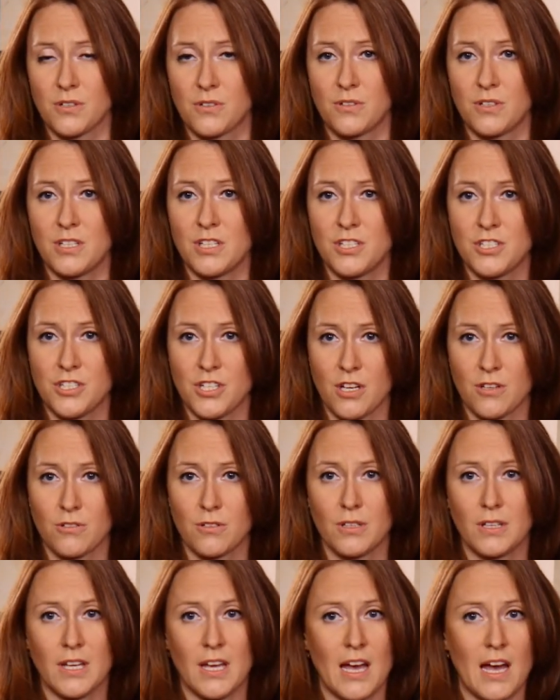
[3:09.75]
you're going to
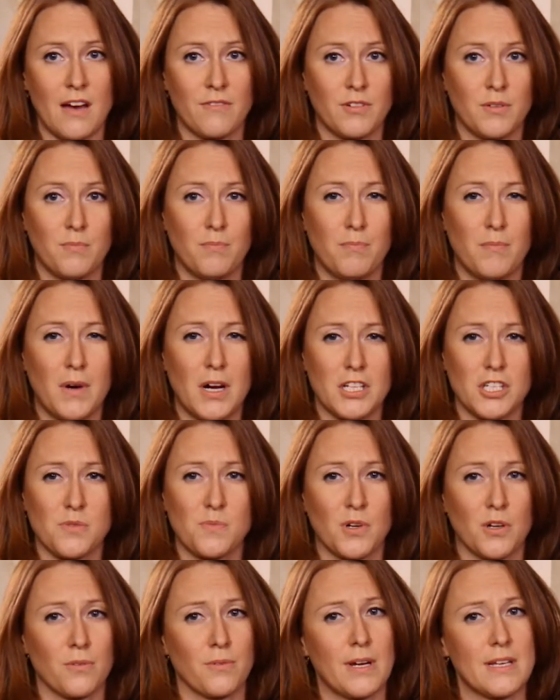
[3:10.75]
generally have a
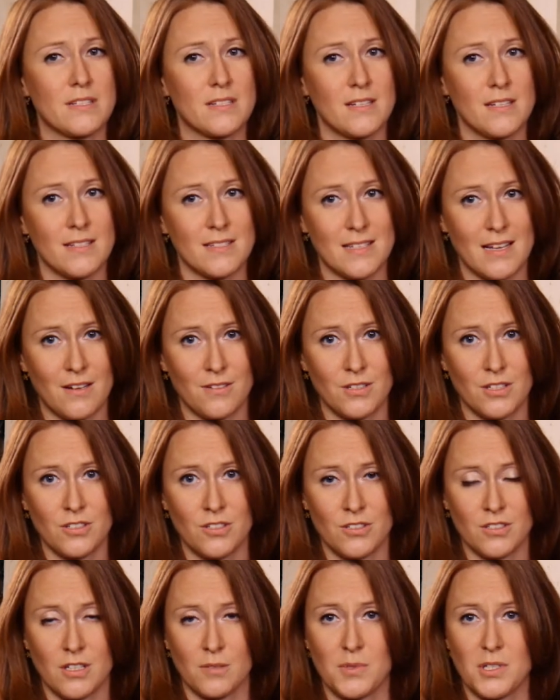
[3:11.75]
much more resonant sound
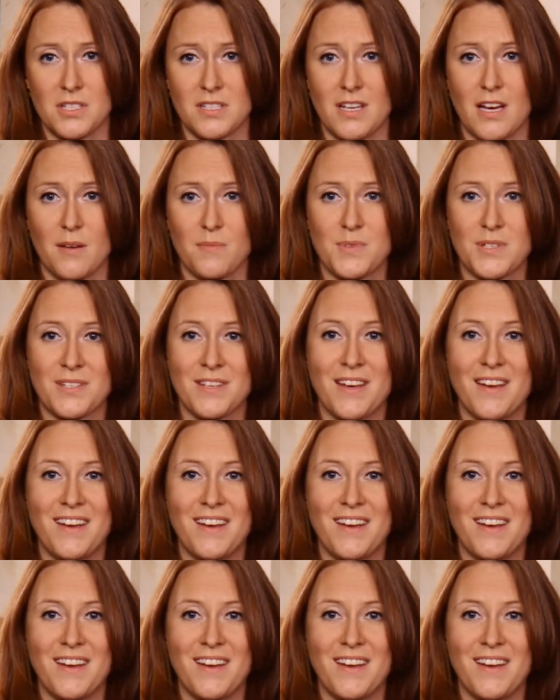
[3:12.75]
on your double stops.